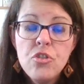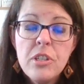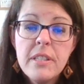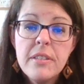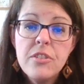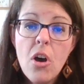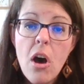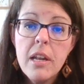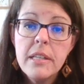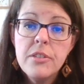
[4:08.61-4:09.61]
Jesus
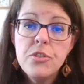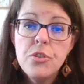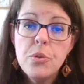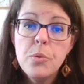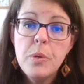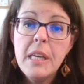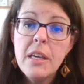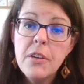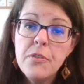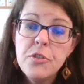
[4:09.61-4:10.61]
taught us to
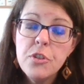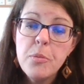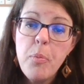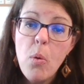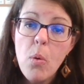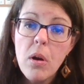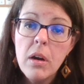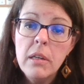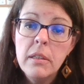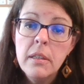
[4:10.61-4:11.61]
give to the
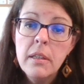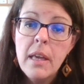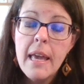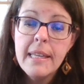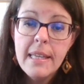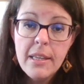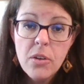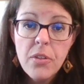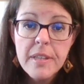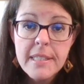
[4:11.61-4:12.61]
poor and
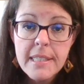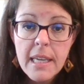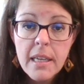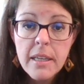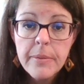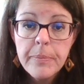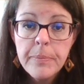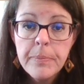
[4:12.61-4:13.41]
heal the sick.